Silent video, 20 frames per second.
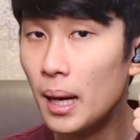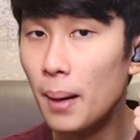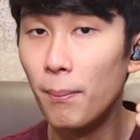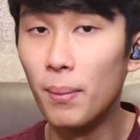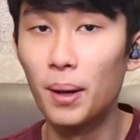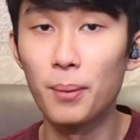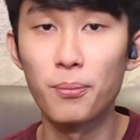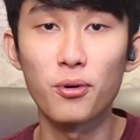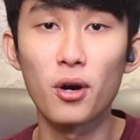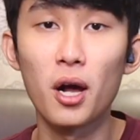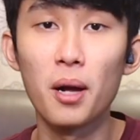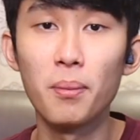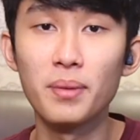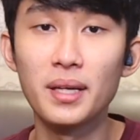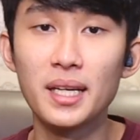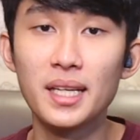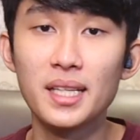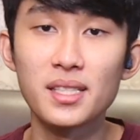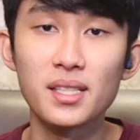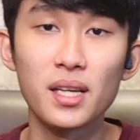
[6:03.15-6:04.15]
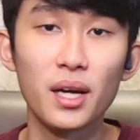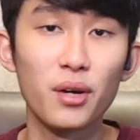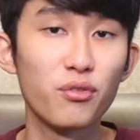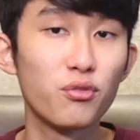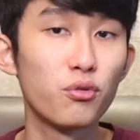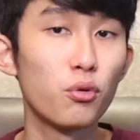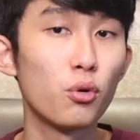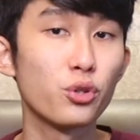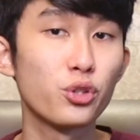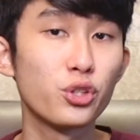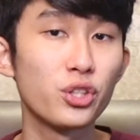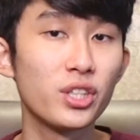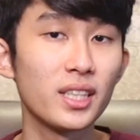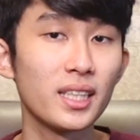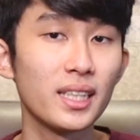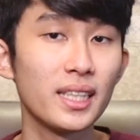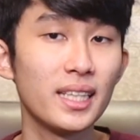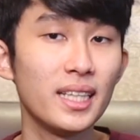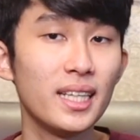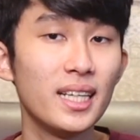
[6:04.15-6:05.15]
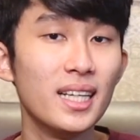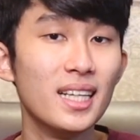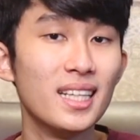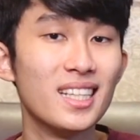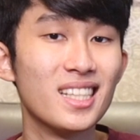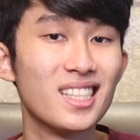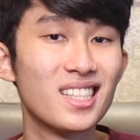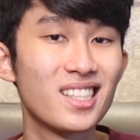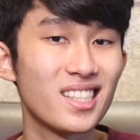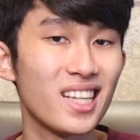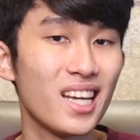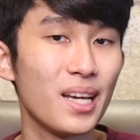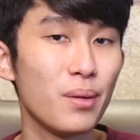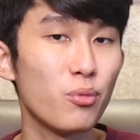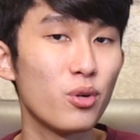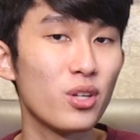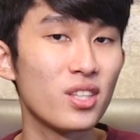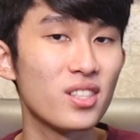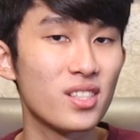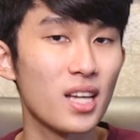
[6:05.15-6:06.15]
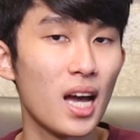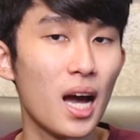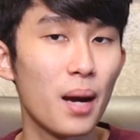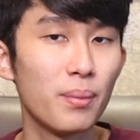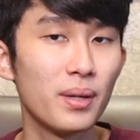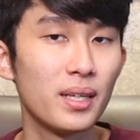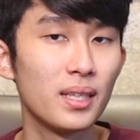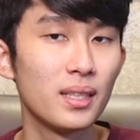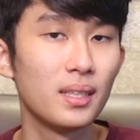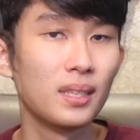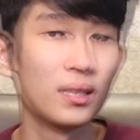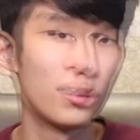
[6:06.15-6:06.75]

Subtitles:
My problem is, unfortunately, the same with Sabbath.